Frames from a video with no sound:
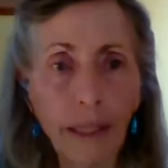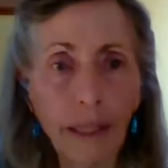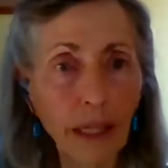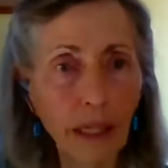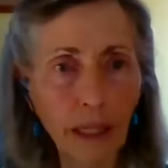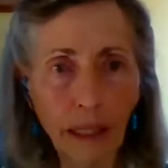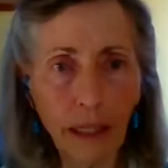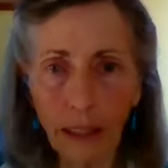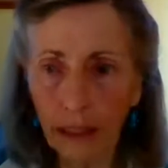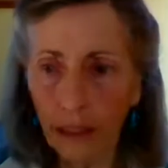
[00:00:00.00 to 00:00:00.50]

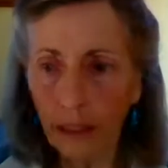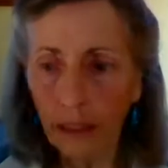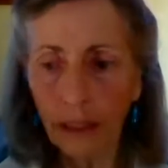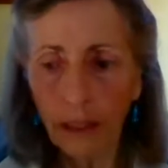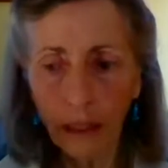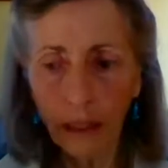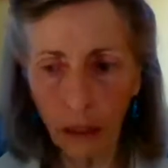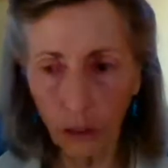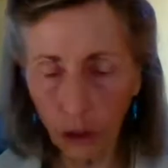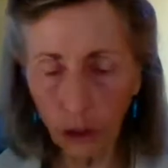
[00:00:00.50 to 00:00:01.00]
think,
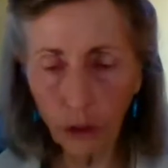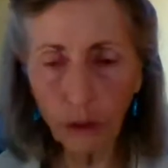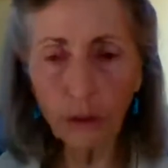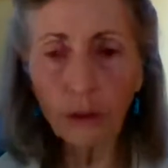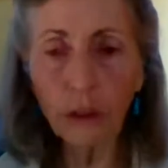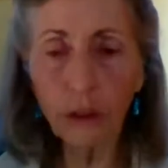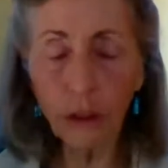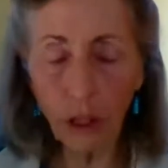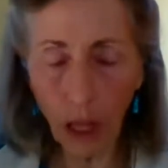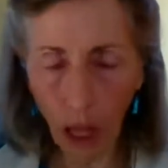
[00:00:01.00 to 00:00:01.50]

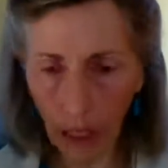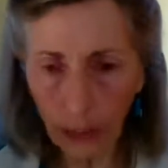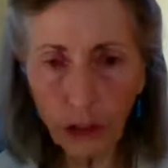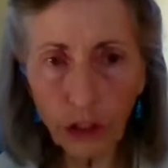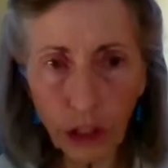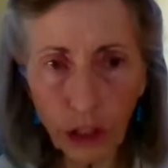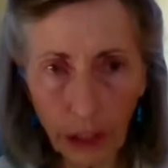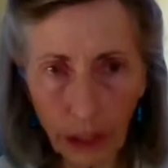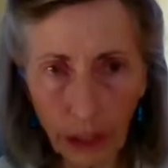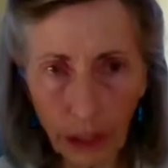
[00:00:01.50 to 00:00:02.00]
use
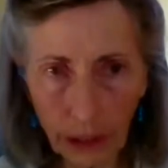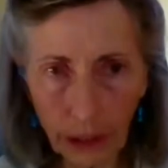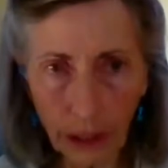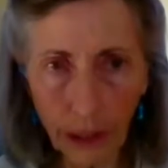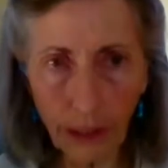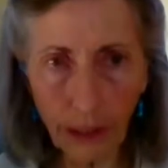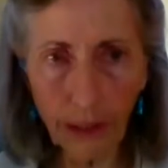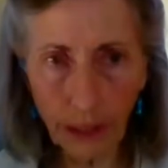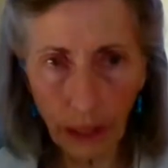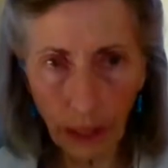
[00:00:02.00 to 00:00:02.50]
logic
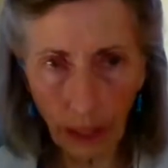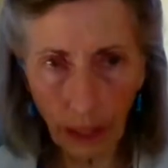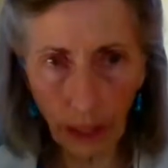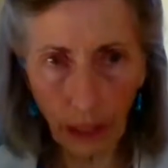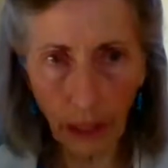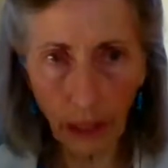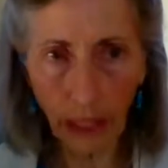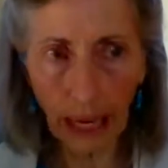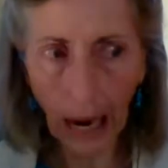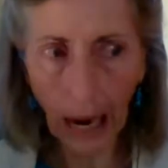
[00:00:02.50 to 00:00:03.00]
to
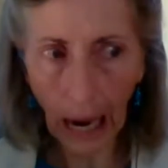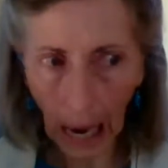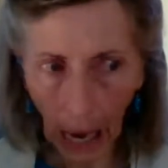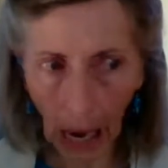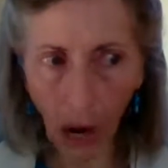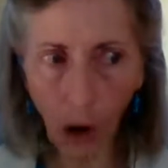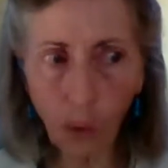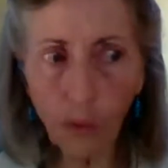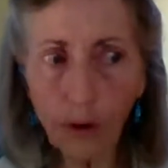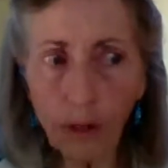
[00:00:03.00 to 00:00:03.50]
think,
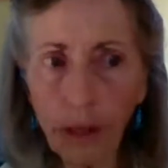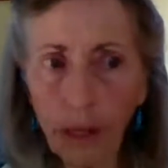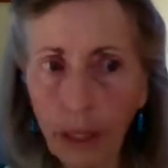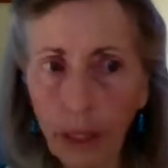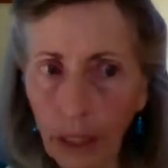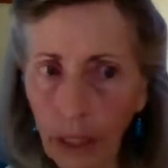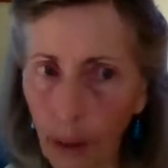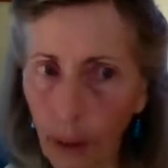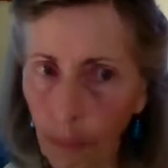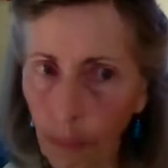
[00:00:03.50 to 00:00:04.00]
how are
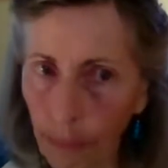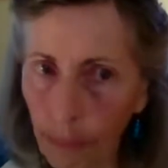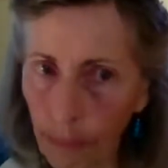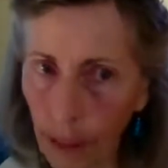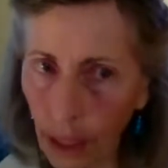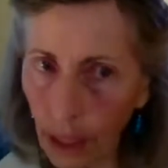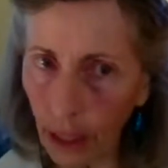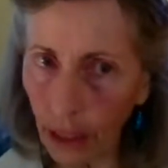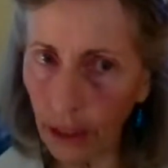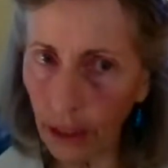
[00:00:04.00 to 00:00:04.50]
they going to
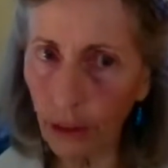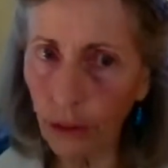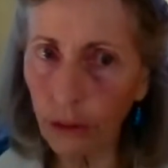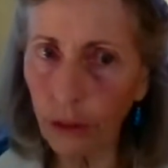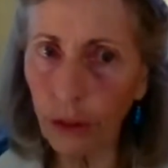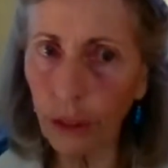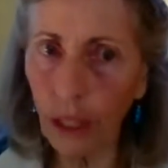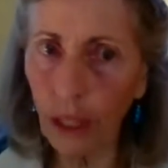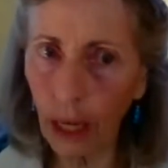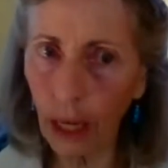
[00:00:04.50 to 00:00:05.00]
make
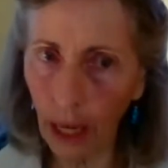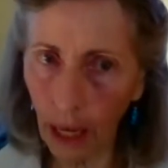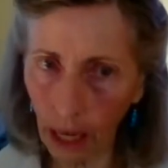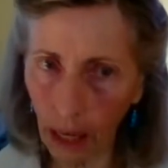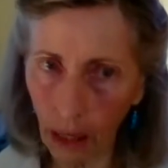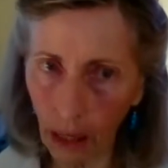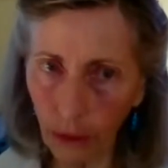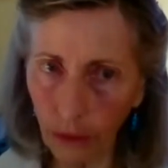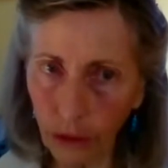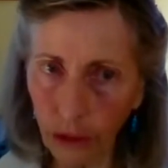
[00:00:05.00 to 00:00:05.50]
those
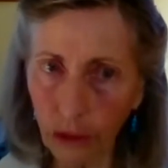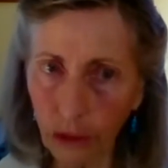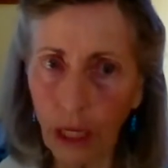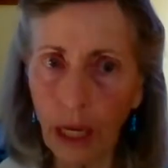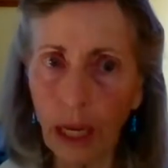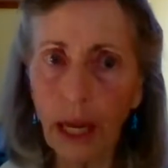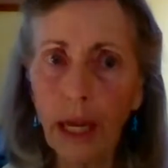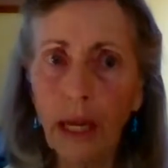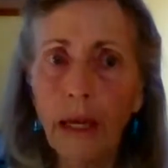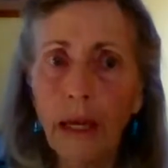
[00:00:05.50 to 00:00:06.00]
cows
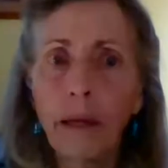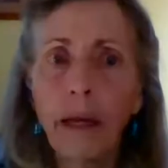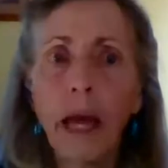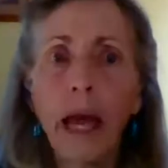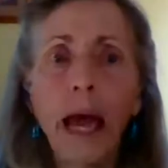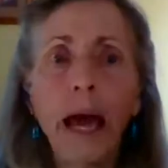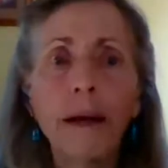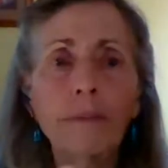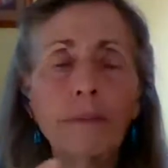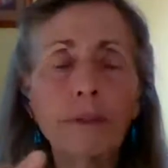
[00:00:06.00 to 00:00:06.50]

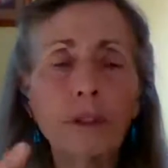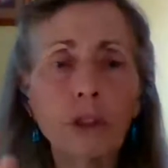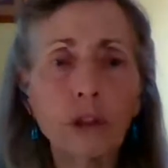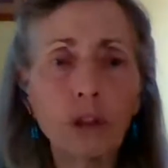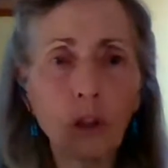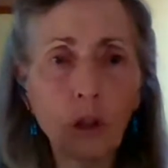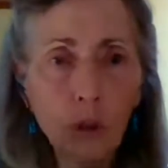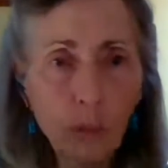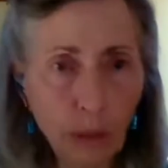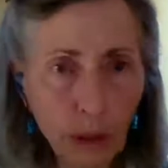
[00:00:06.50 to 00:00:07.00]
have
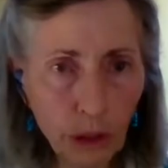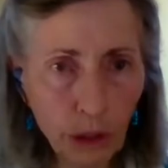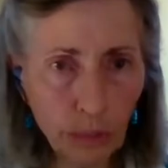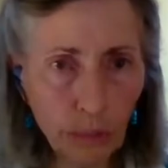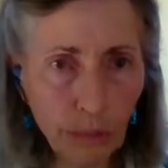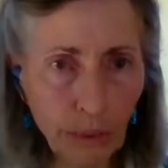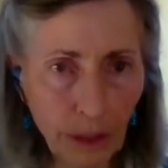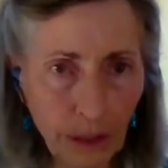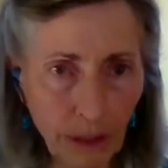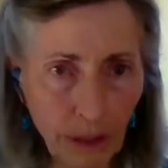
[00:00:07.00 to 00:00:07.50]
so much
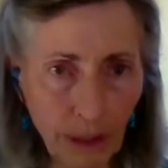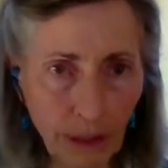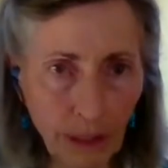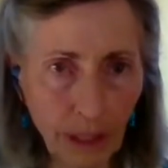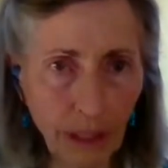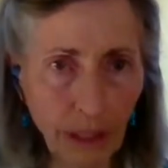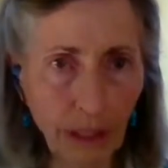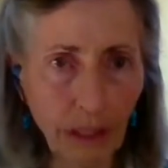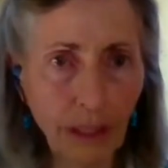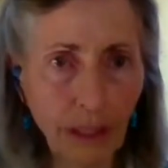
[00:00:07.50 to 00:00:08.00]

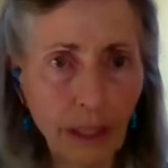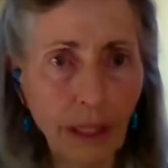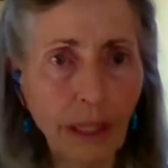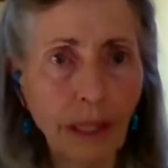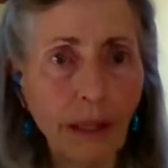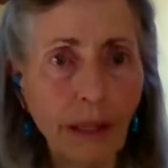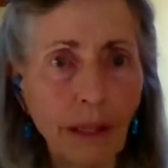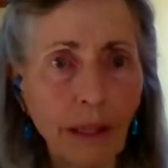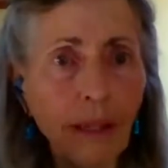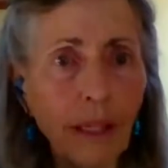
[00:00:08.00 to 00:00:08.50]
milk
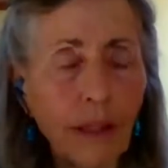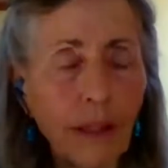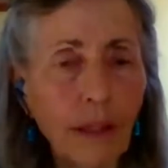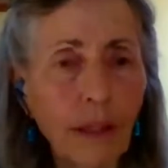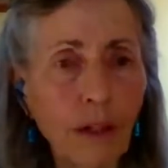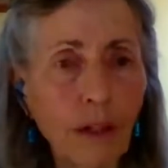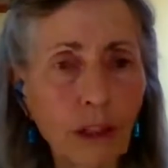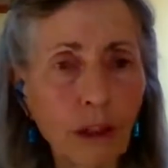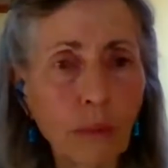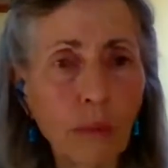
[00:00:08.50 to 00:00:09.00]
that
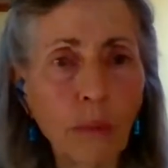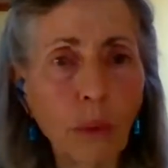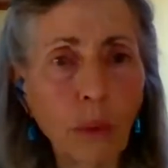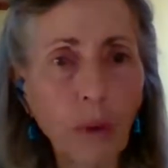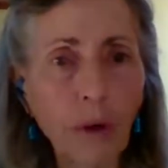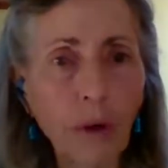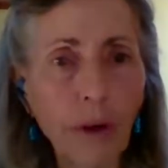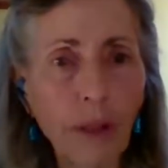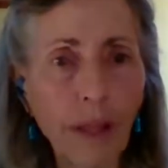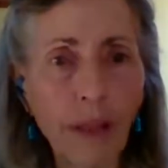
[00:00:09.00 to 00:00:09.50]
there's
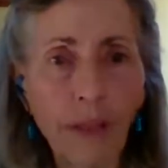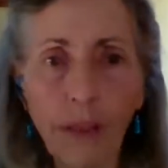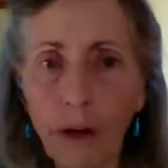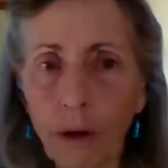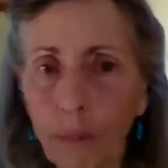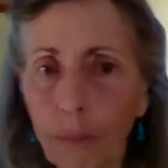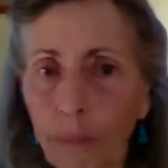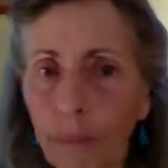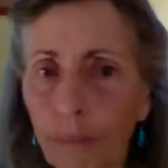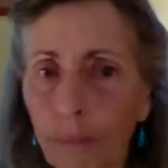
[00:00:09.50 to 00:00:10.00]
more than
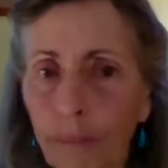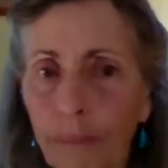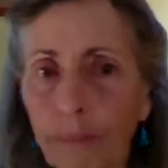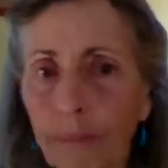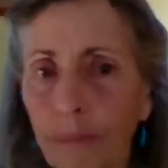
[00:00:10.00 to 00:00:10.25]
their